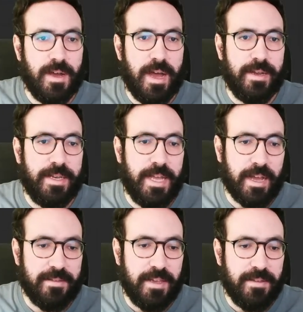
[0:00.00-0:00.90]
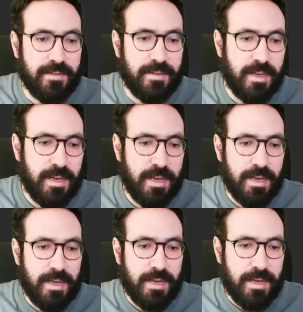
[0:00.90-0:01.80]
the access
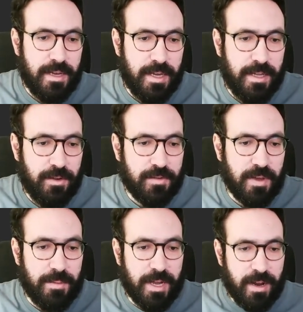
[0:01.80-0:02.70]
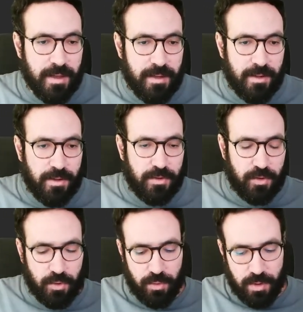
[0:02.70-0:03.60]
in your terminal
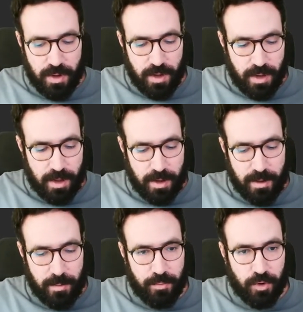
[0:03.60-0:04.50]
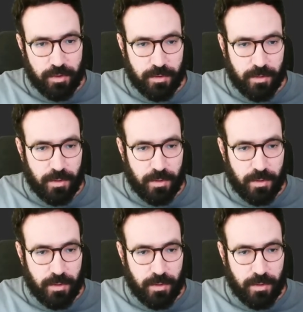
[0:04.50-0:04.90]
to protoc.